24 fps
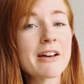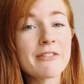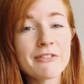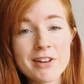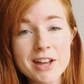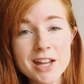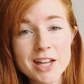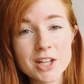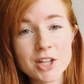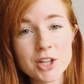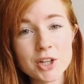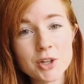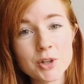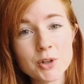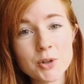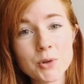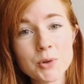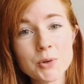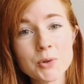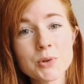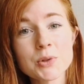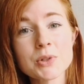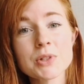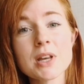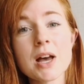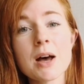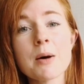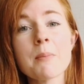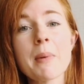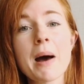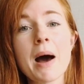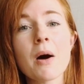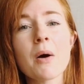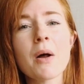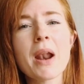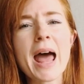FAQs
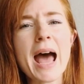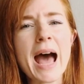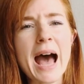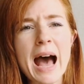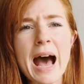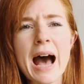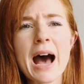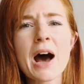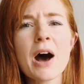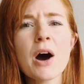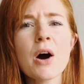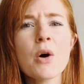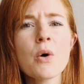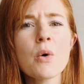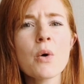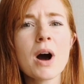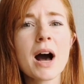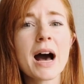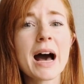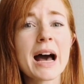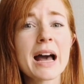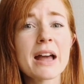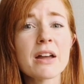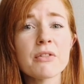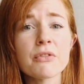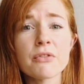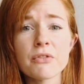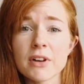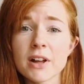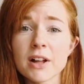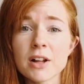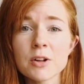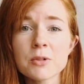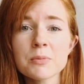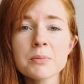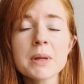about how I
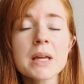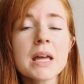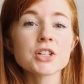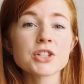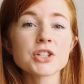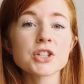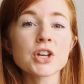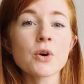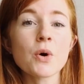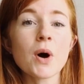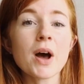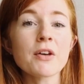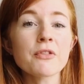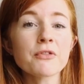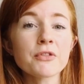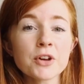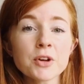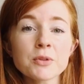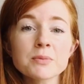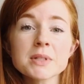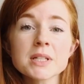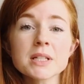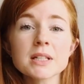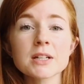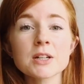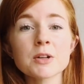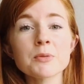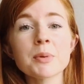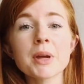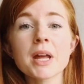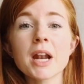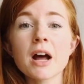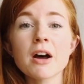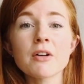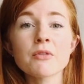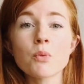film. So I filmed a little
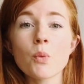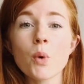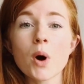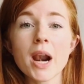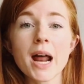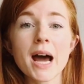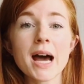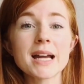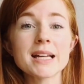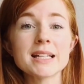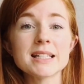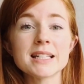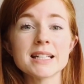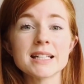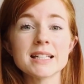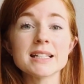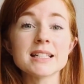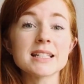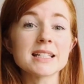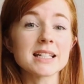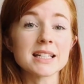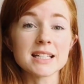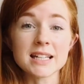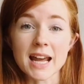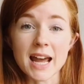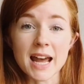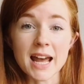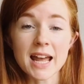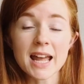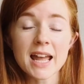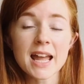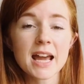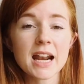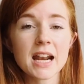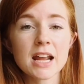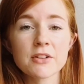bit of what I did
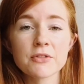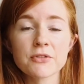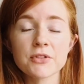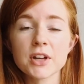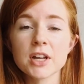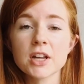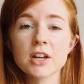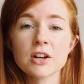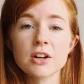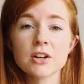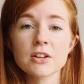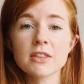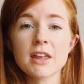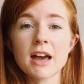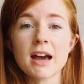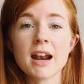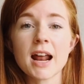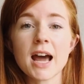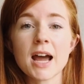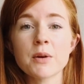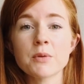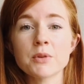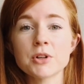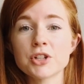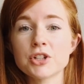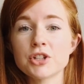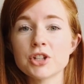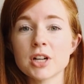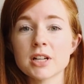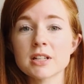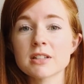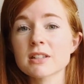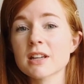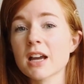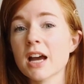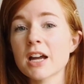today, and I figured that I would
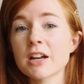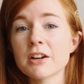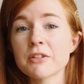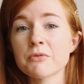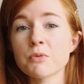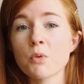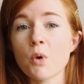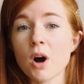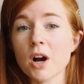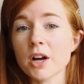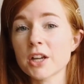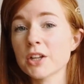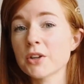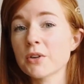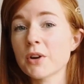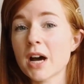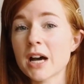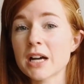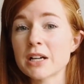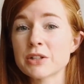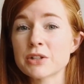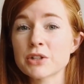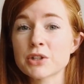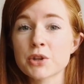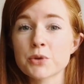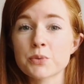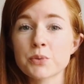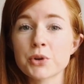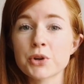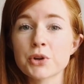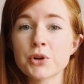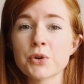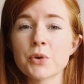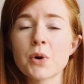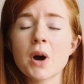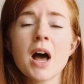just kind of walk you guys
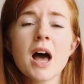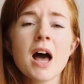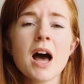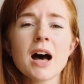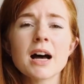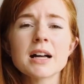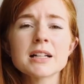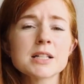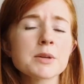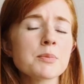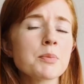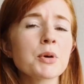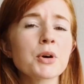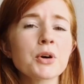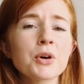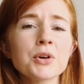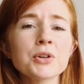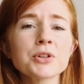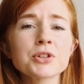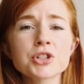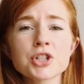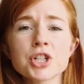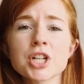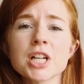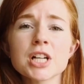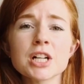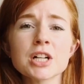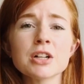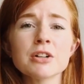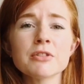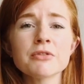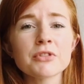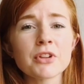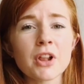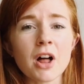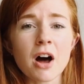through a typical
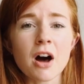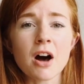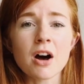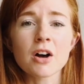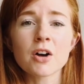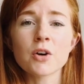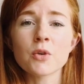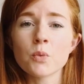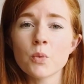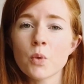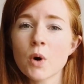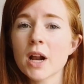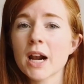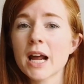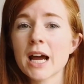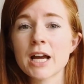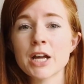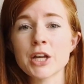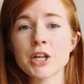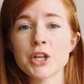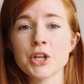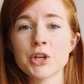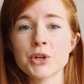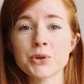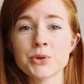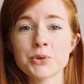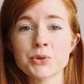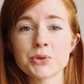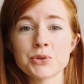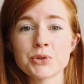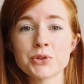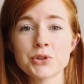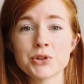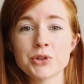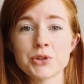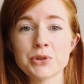chill vlog, what I
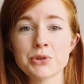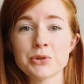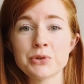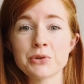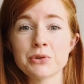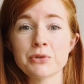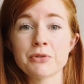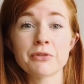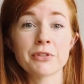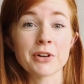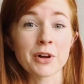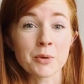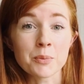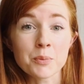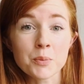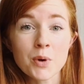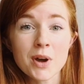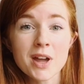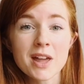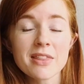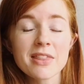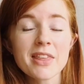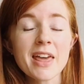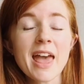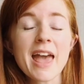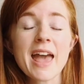use to film with.